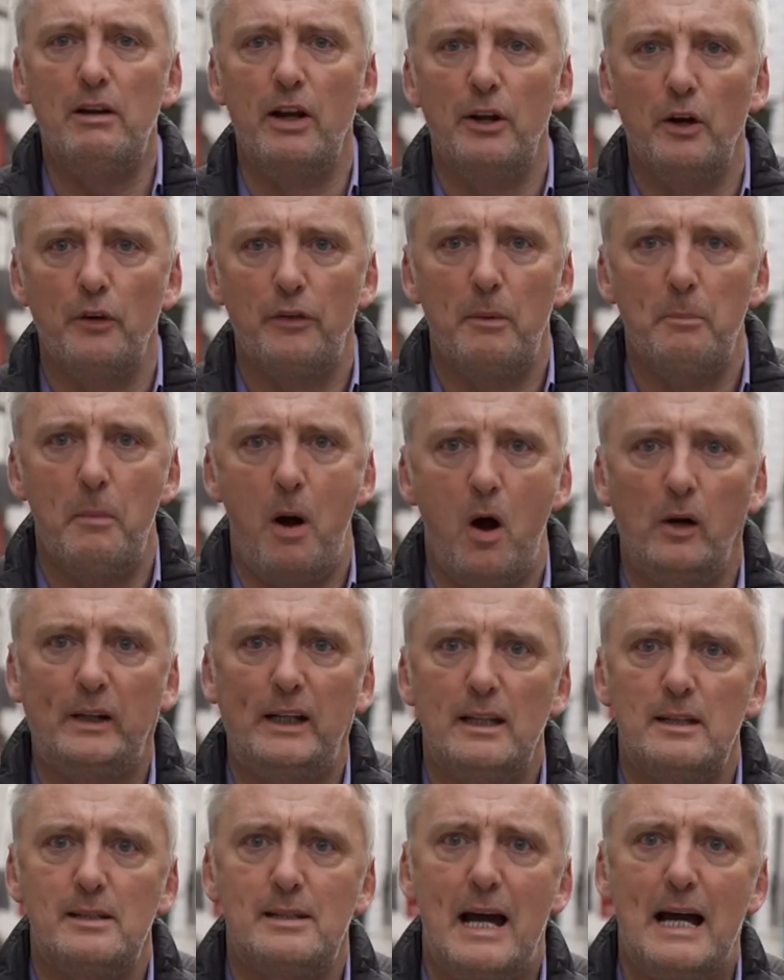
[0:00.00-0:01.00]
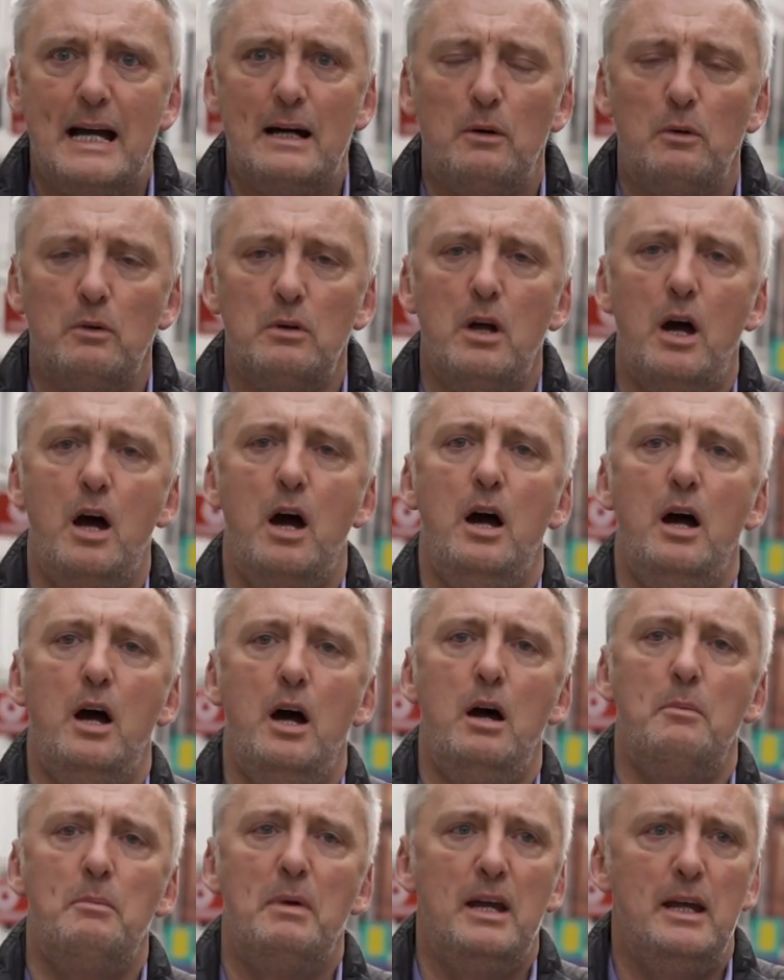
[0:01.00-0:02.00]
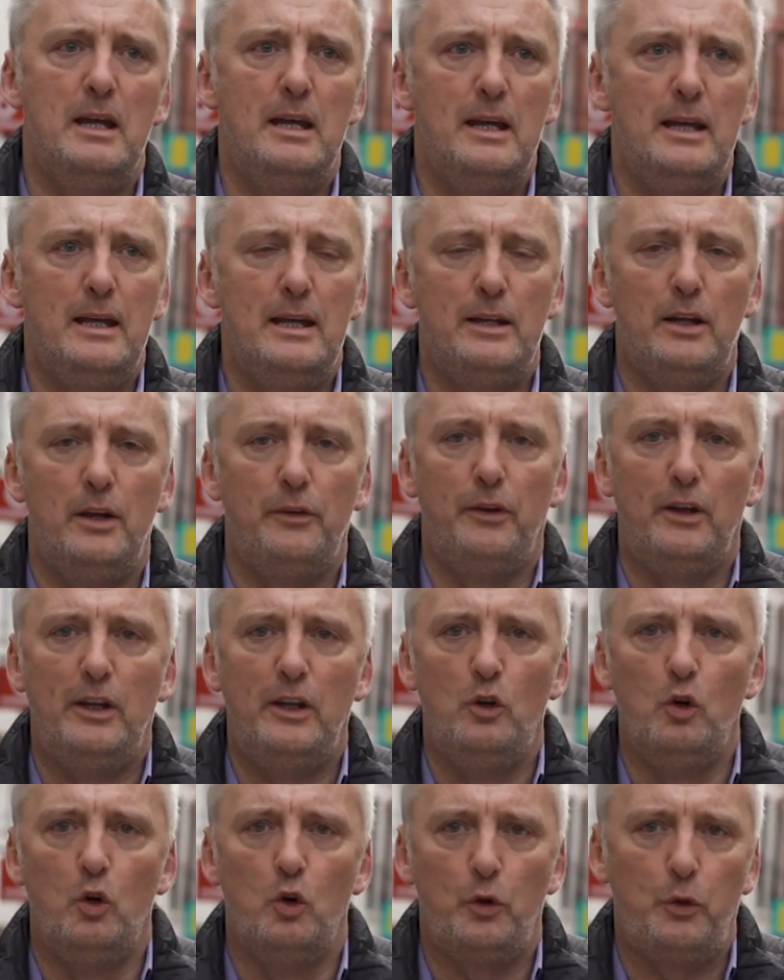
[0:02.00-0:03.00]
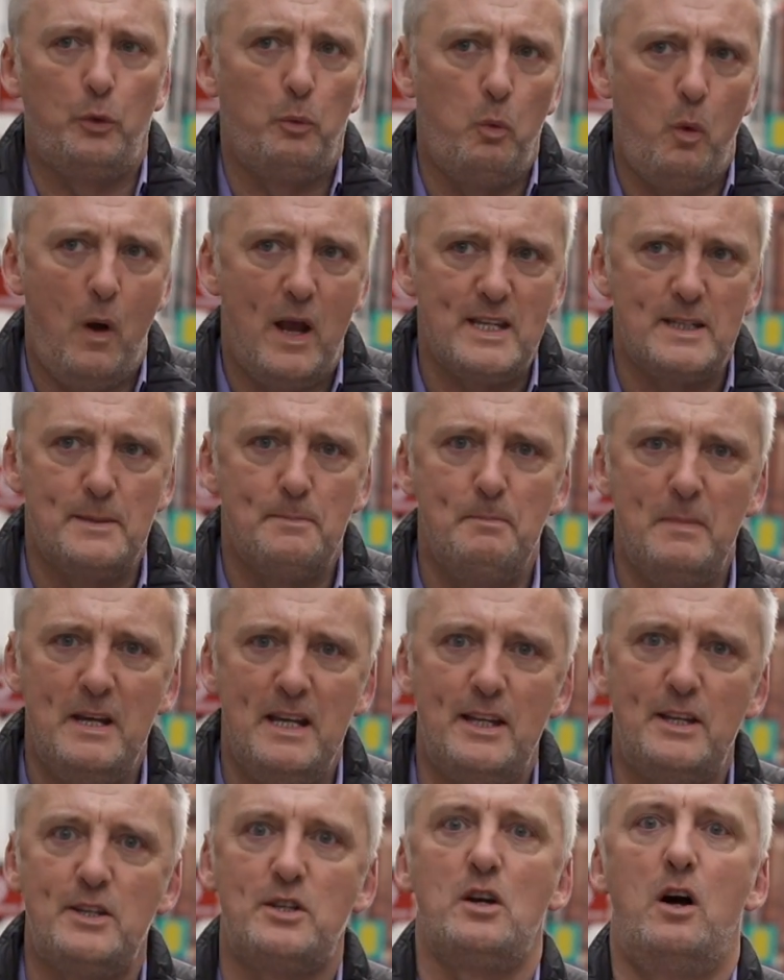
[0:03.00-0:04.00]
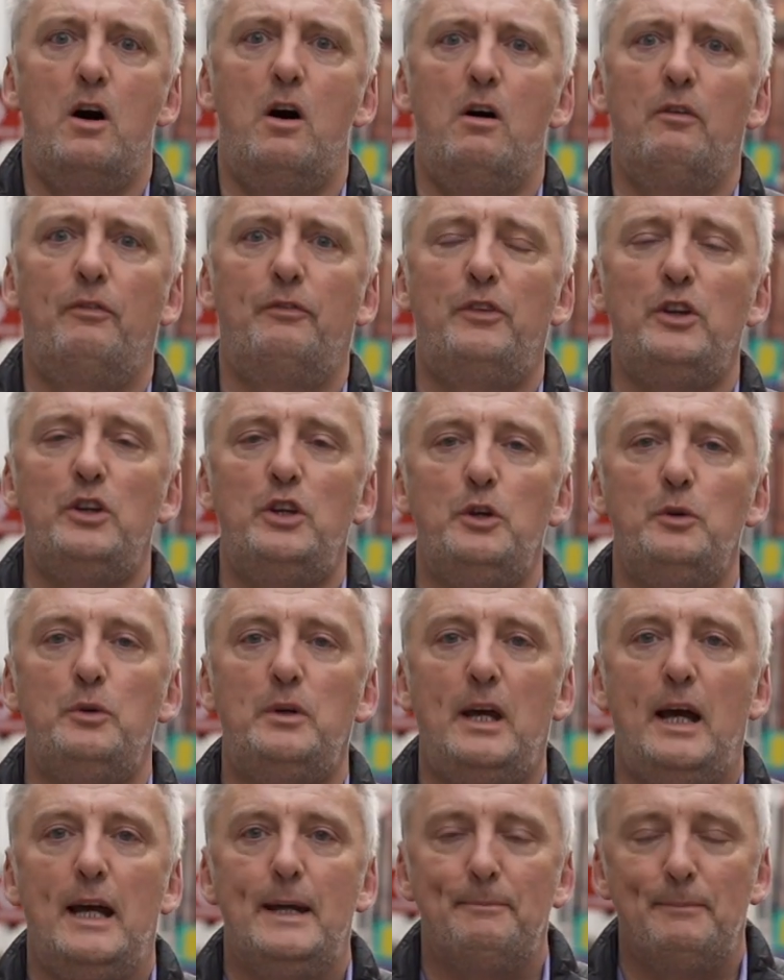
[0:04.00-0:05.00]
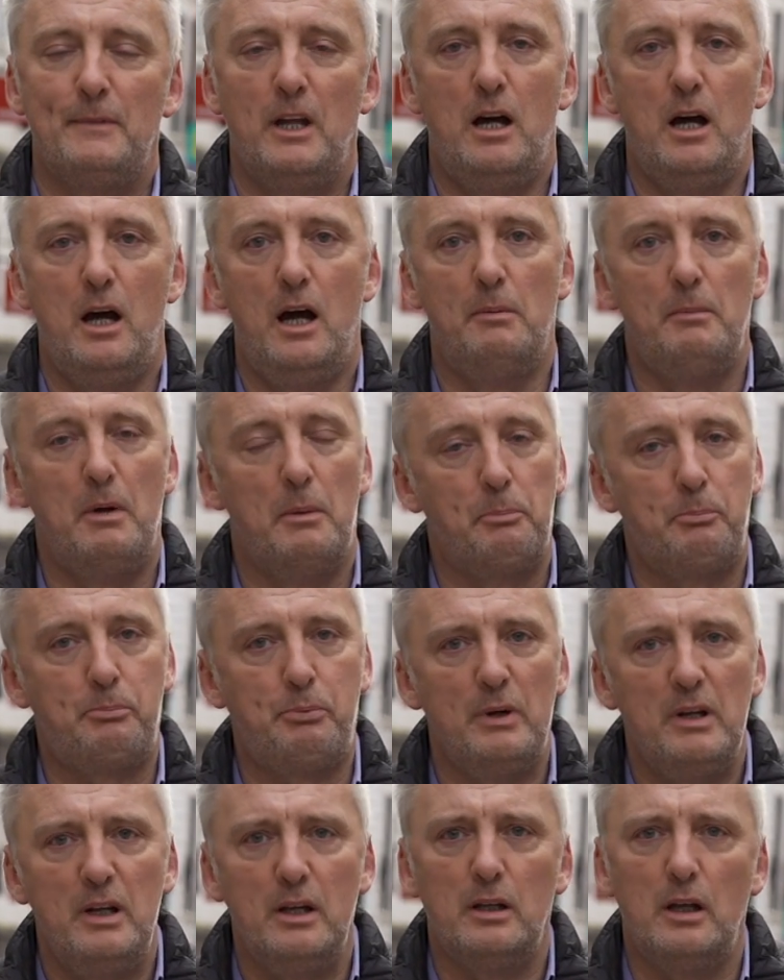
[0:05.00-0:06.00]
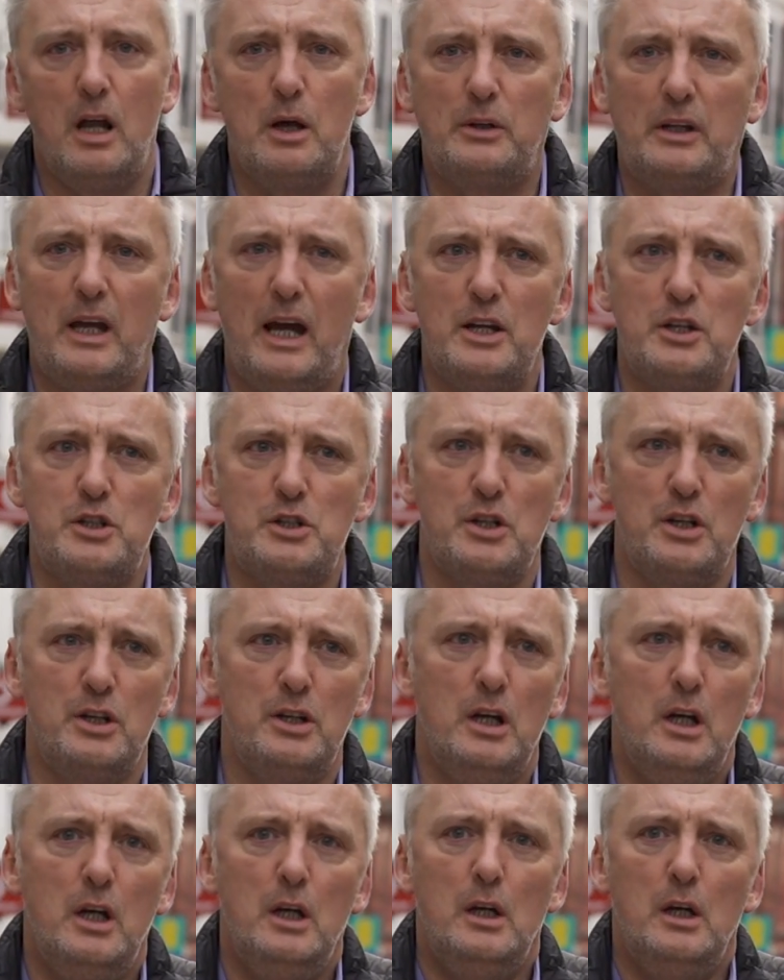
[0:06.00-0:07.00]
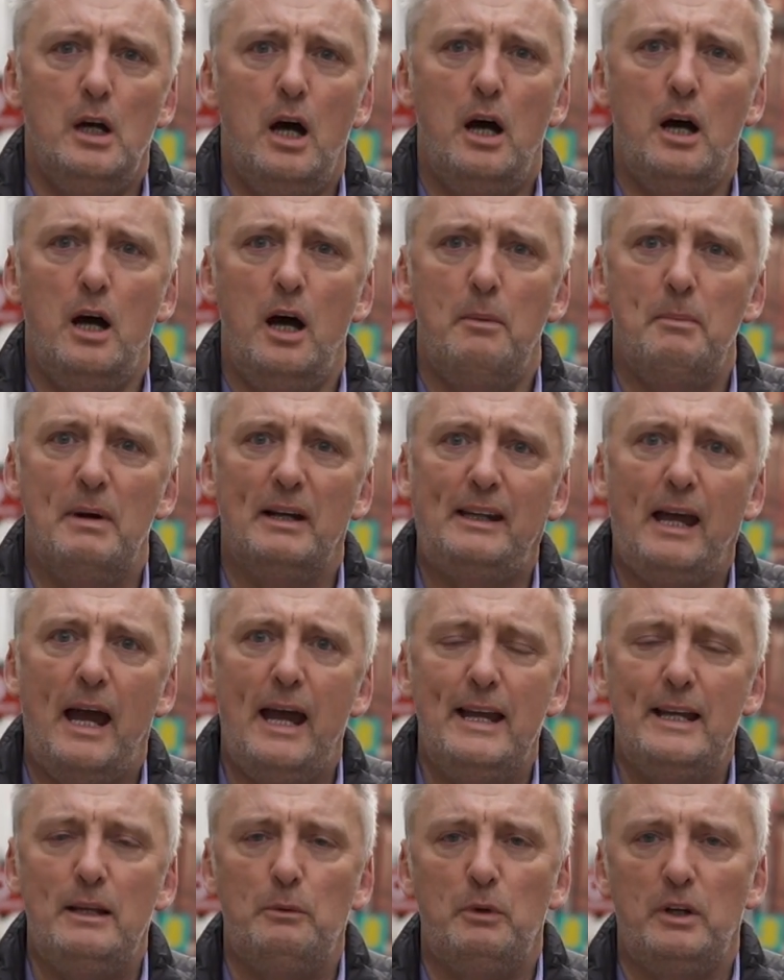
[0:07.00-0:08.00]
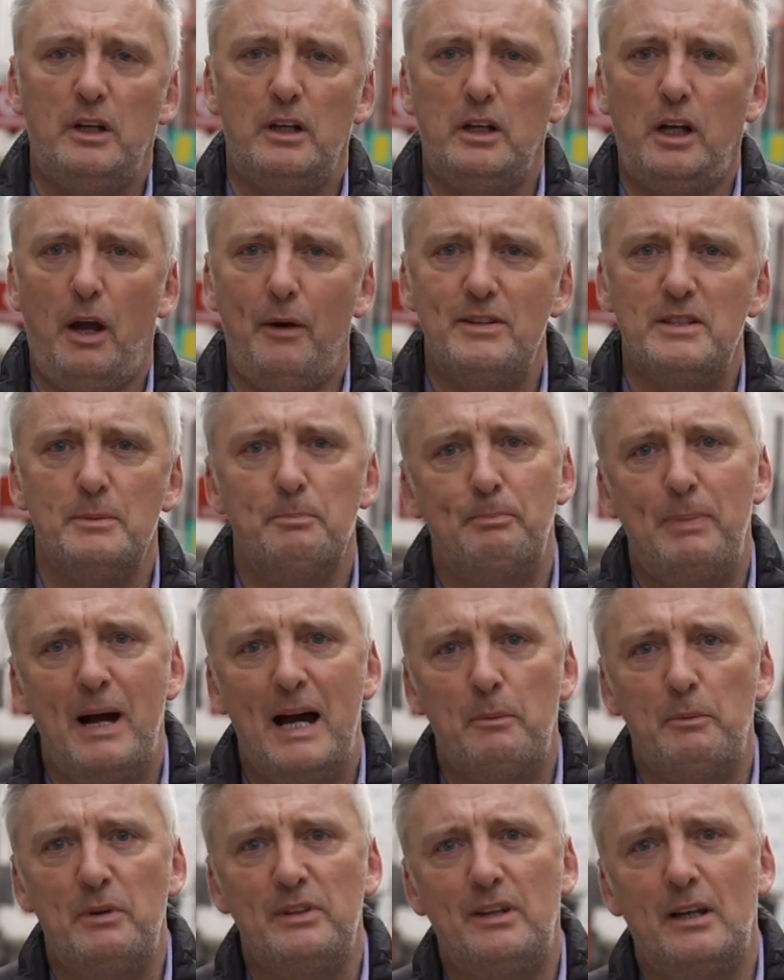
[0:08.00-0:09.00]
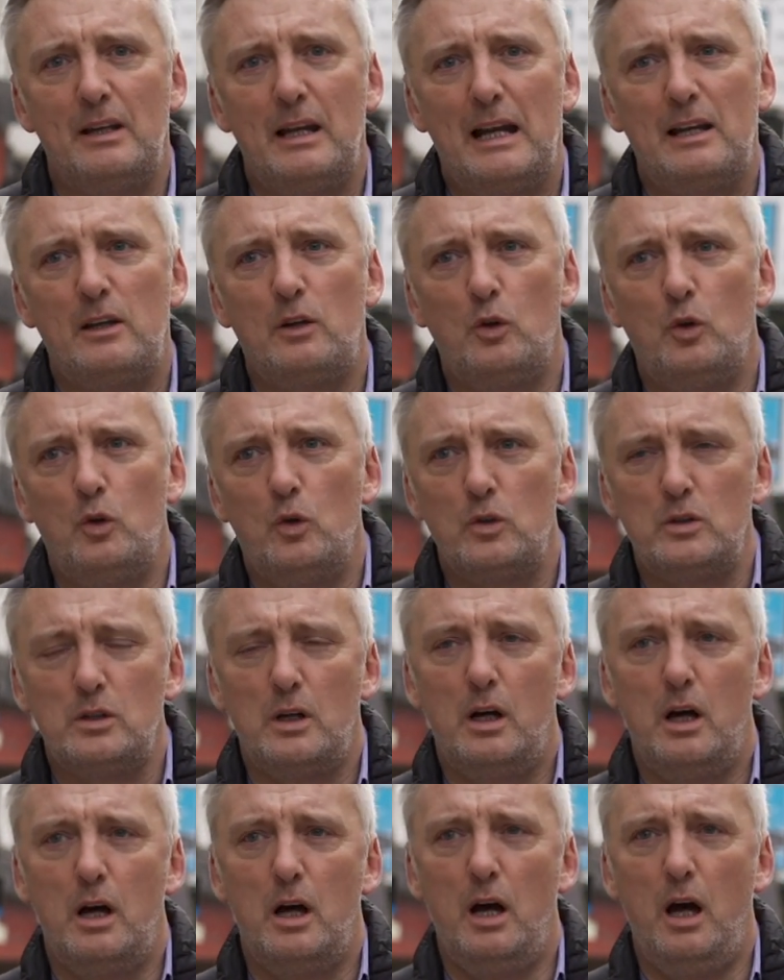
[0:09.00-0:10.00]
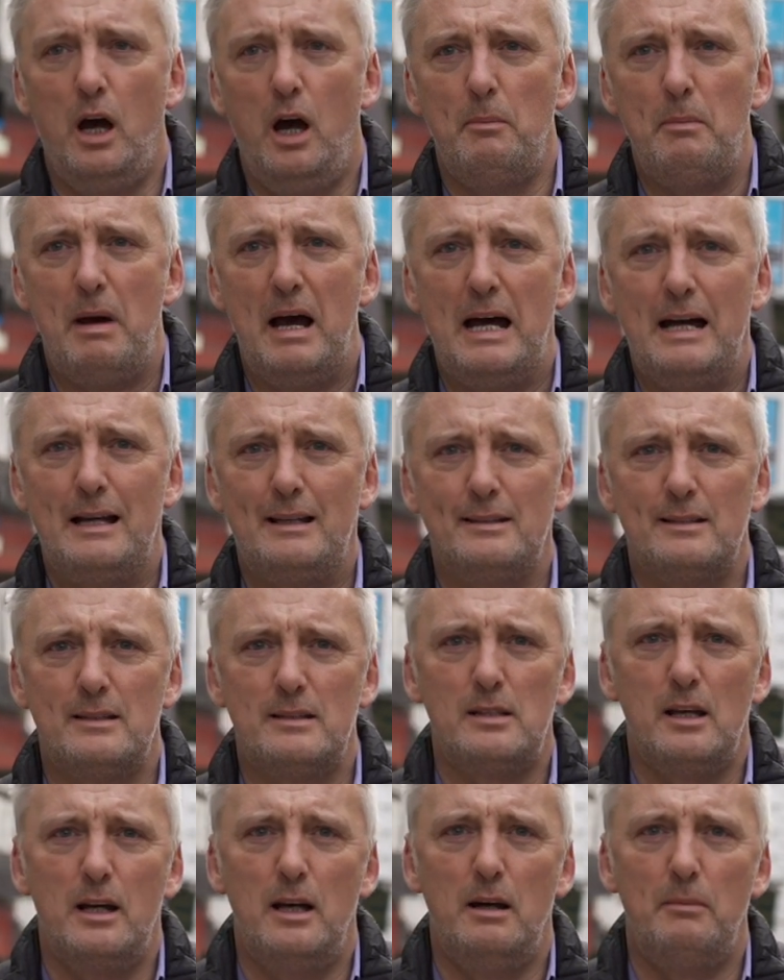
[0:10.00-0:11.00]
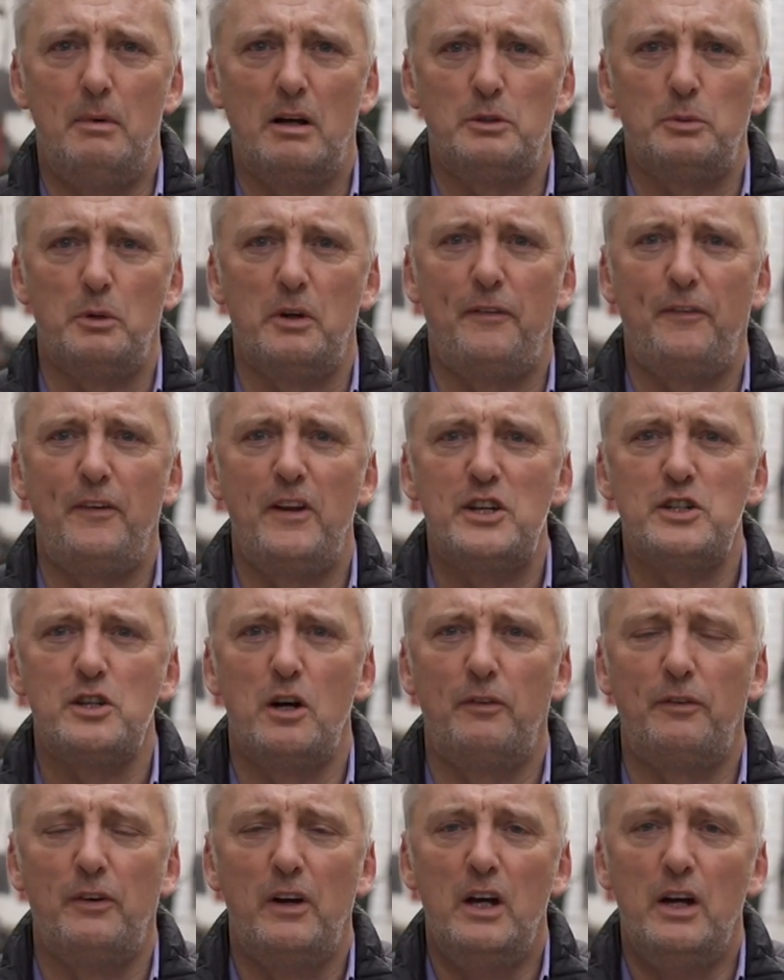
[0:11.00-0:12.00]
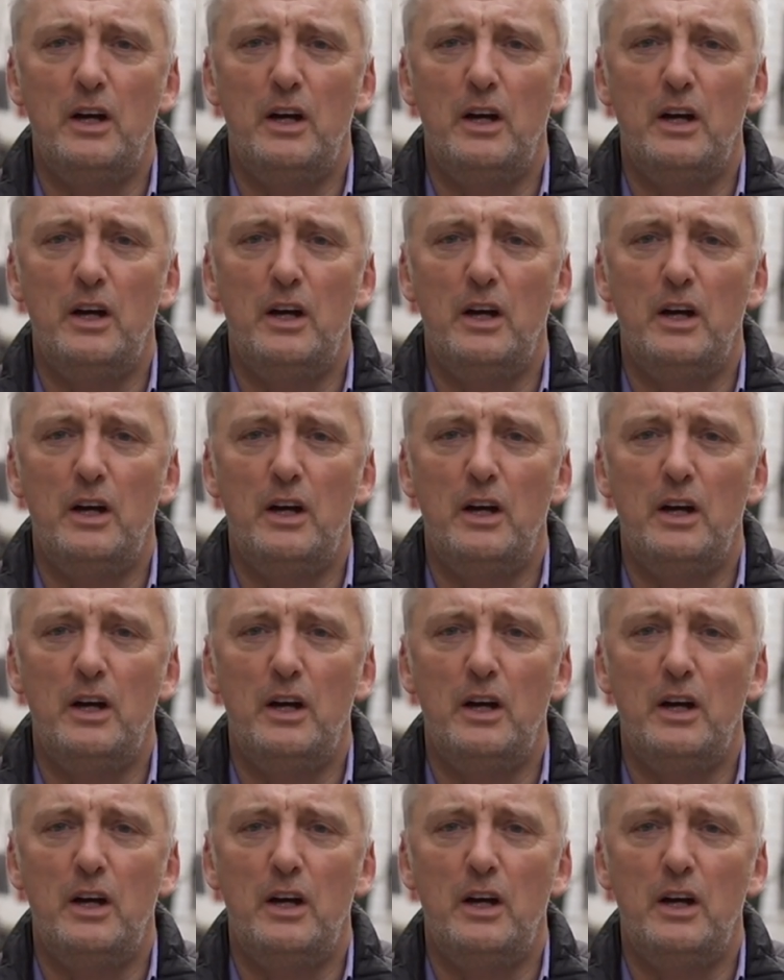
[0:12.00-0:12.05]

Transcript: in another market town in the northwest mids of the UK. Brilliant location. Again, we're going to go into bat with the landlord. I just want to finish off